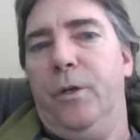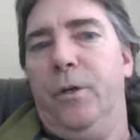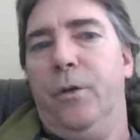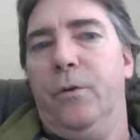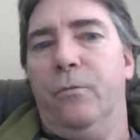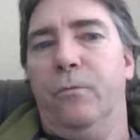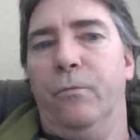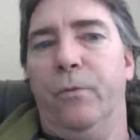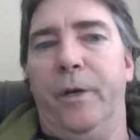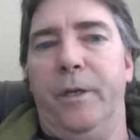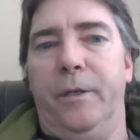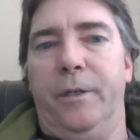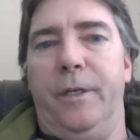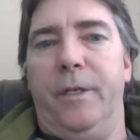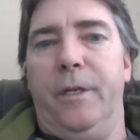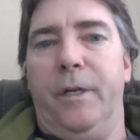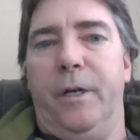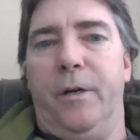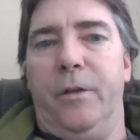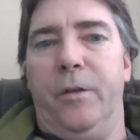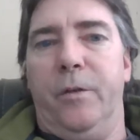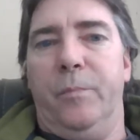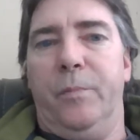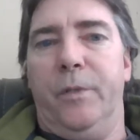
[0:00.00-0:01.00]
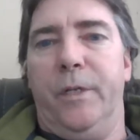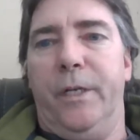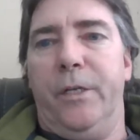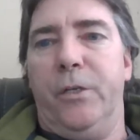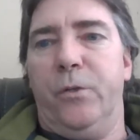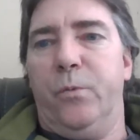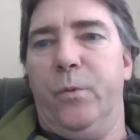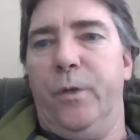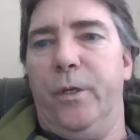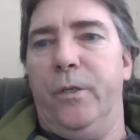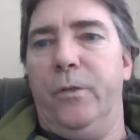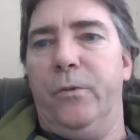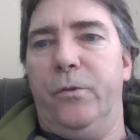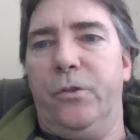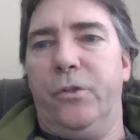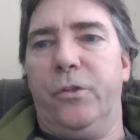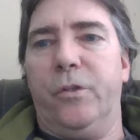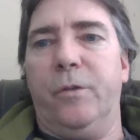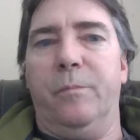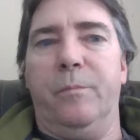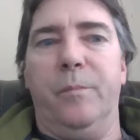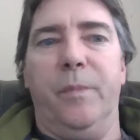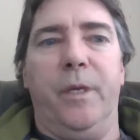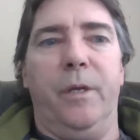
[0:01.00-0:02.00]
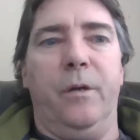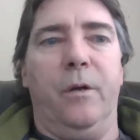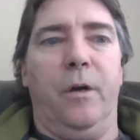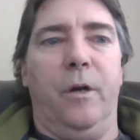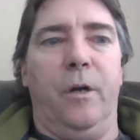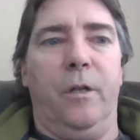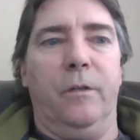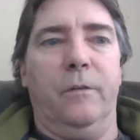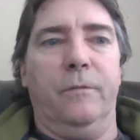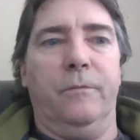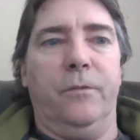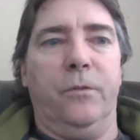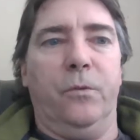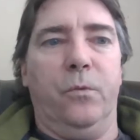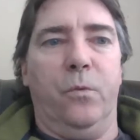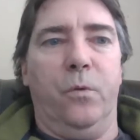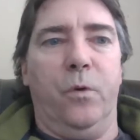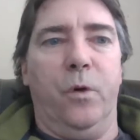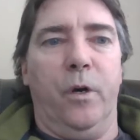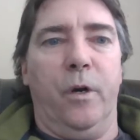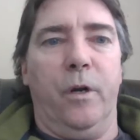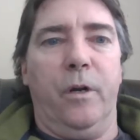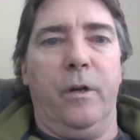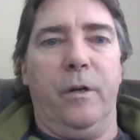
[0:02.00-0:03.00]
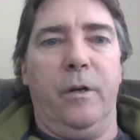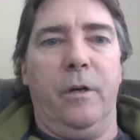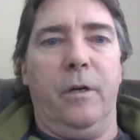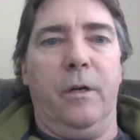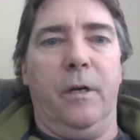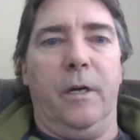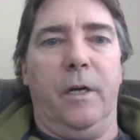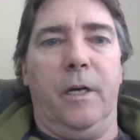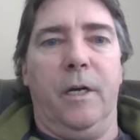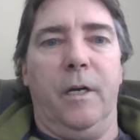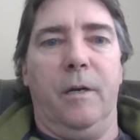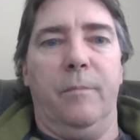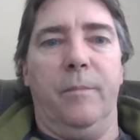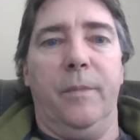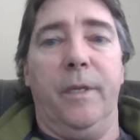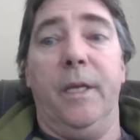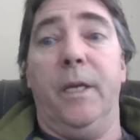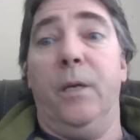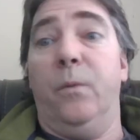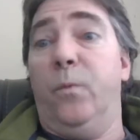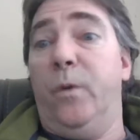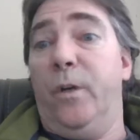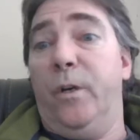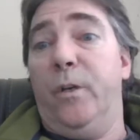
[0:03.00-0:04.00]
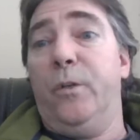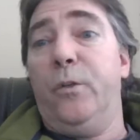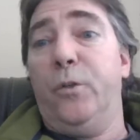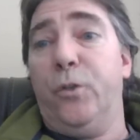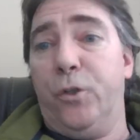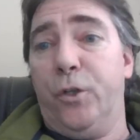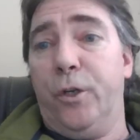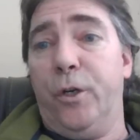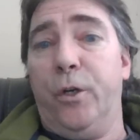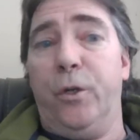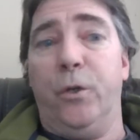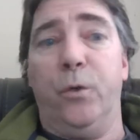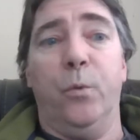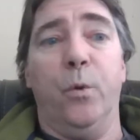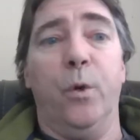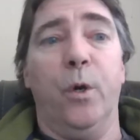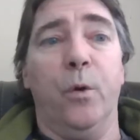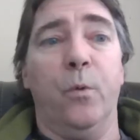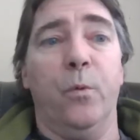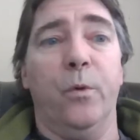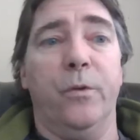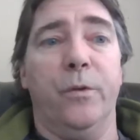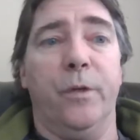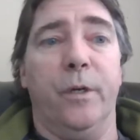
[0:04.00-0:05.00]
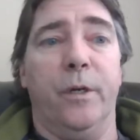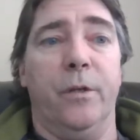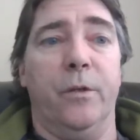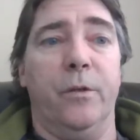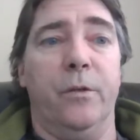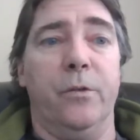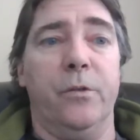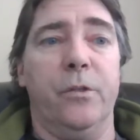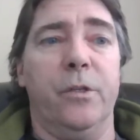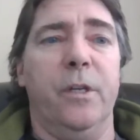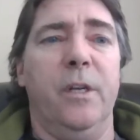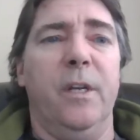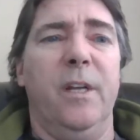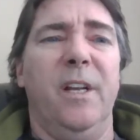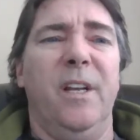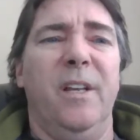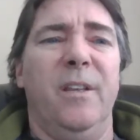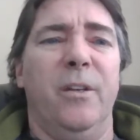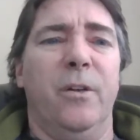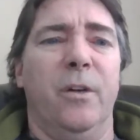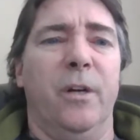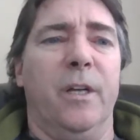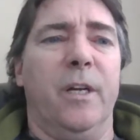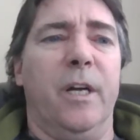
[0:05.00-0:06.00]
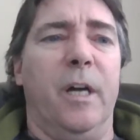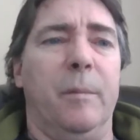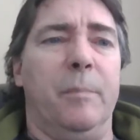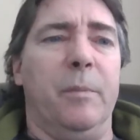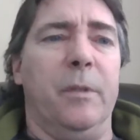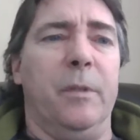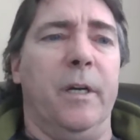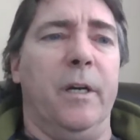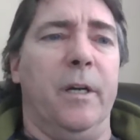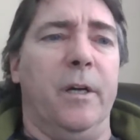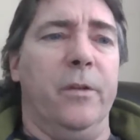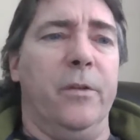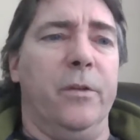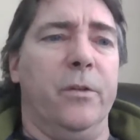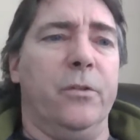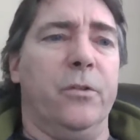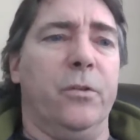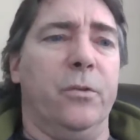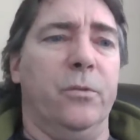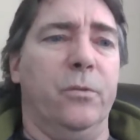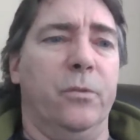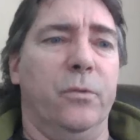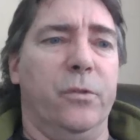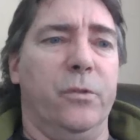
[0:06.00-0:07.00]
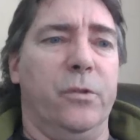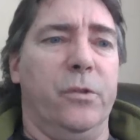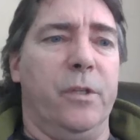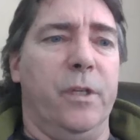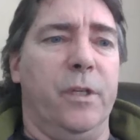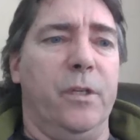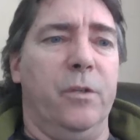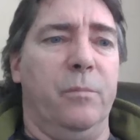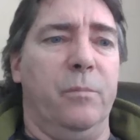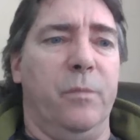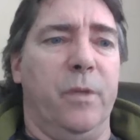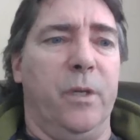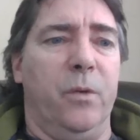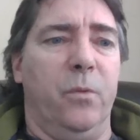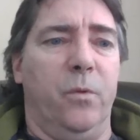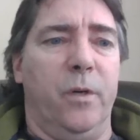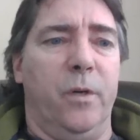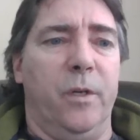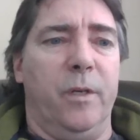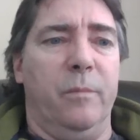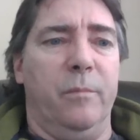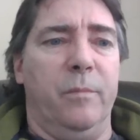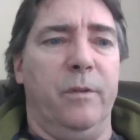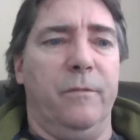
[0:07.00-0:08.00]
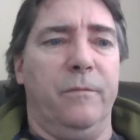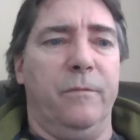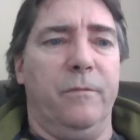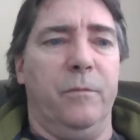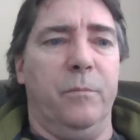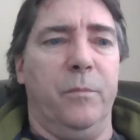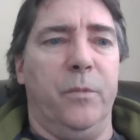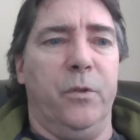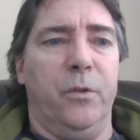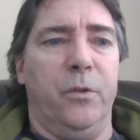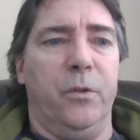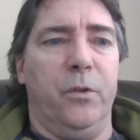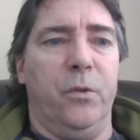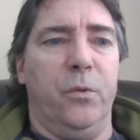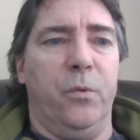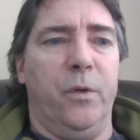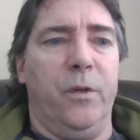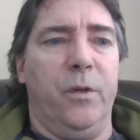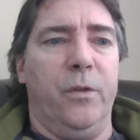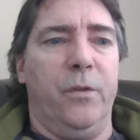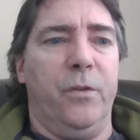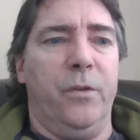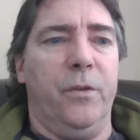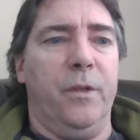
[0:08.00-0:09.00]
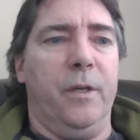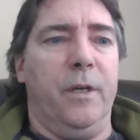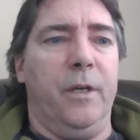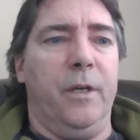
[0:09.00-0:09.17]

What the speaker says: really are the place where you submit all of your work and where you share your work with others. There are a couple of other tools that you might want to be familiar with.